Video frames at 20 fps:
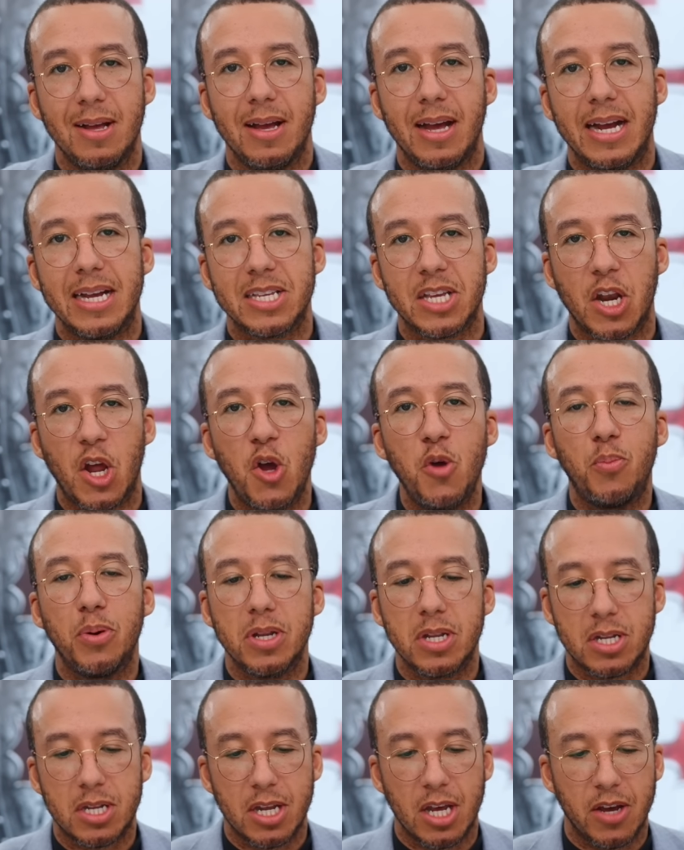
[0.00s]
It's an open
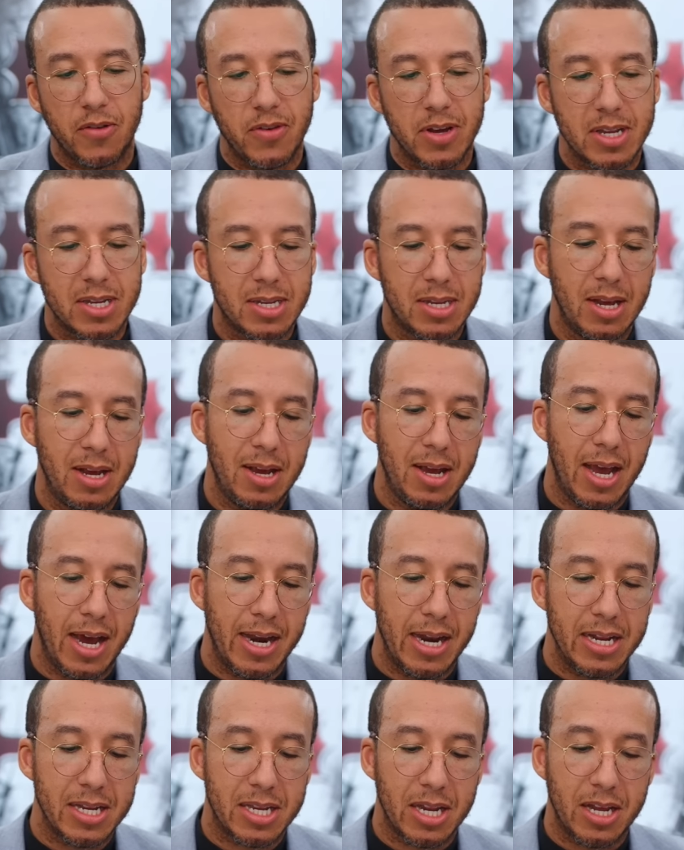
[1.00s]
service, and
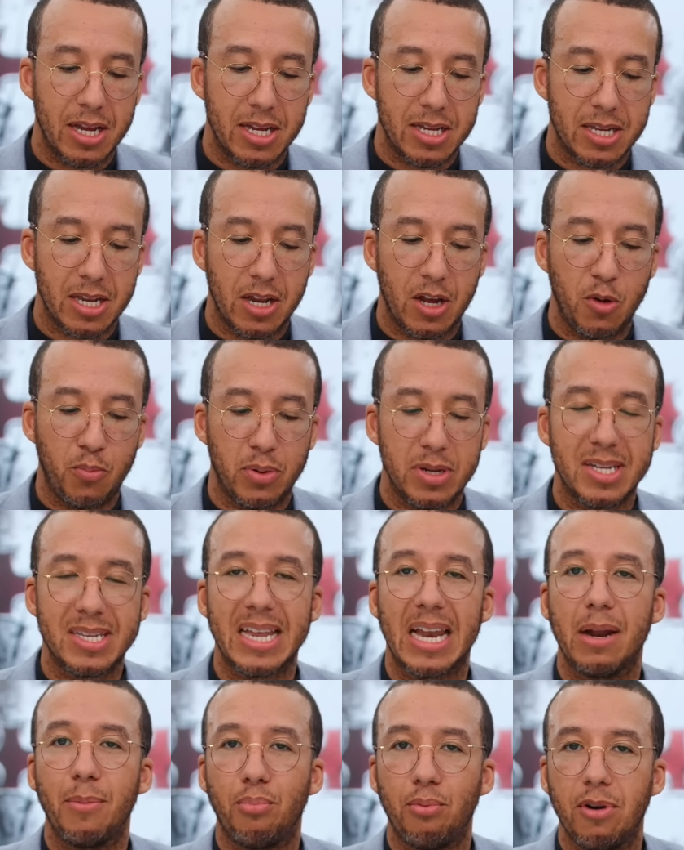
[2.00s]
it's an open
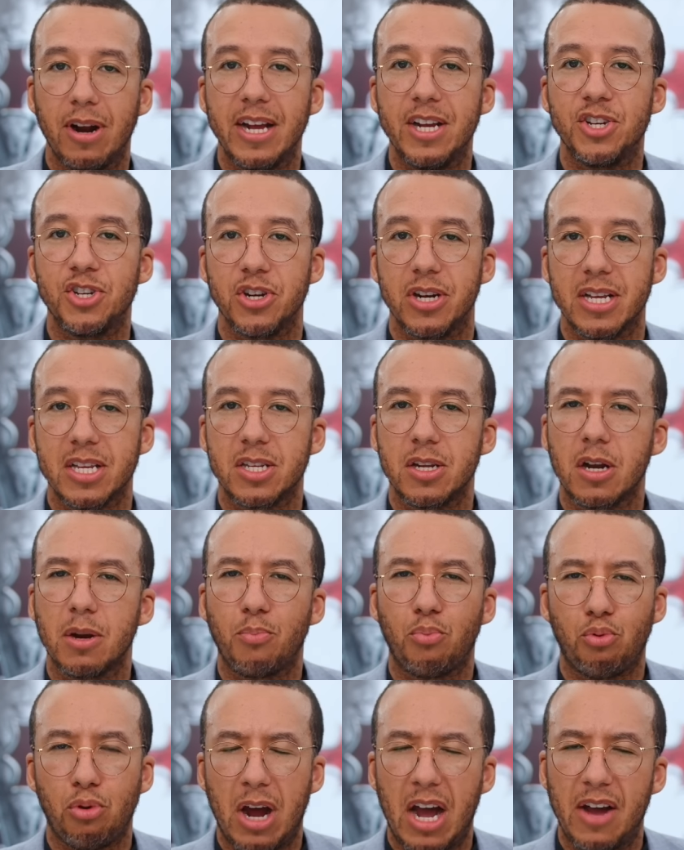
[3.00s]
celebration. It's not a
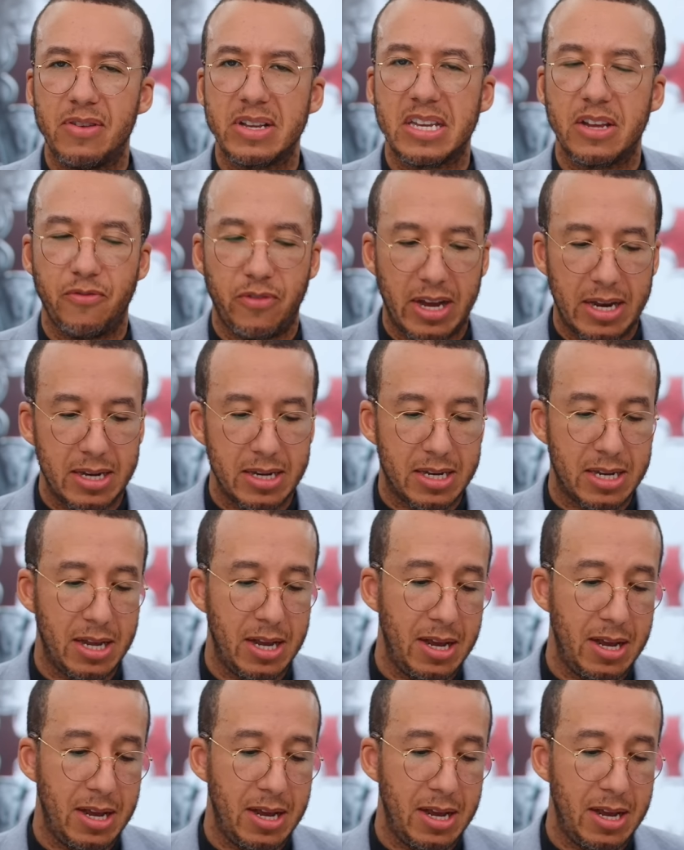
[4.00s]
private event.